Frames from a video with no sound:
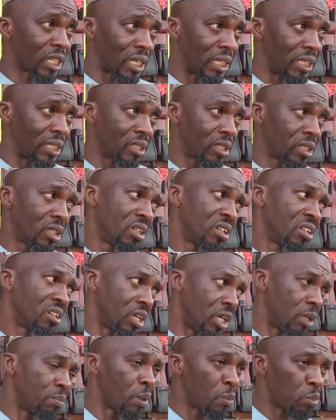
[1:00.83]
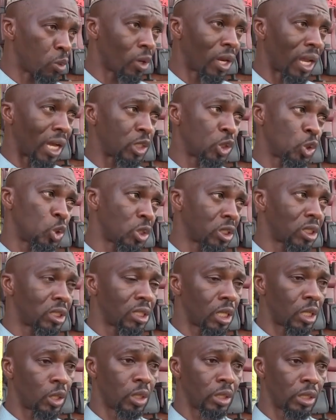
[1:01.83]
domestic league. Okay. And people are
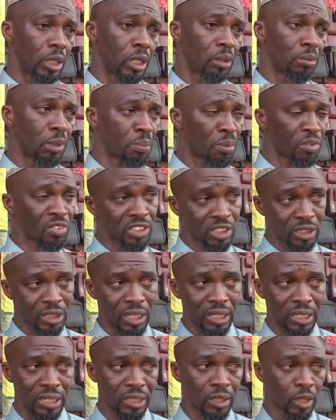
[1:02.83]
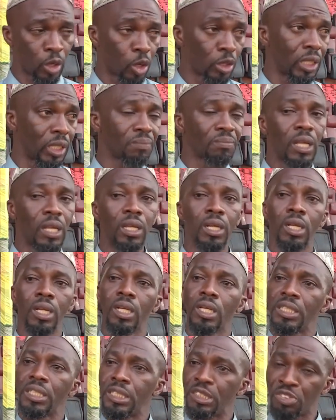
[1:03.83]
choosing the professional league or the
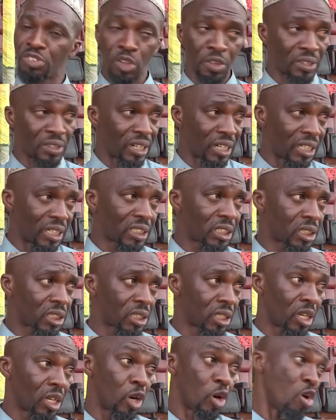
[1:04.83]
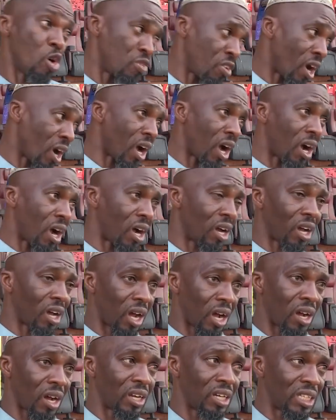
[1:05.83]
foreign leagues over
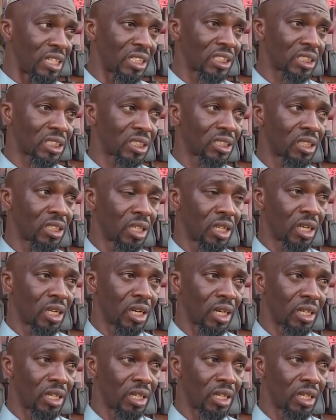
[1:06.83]
our leagues.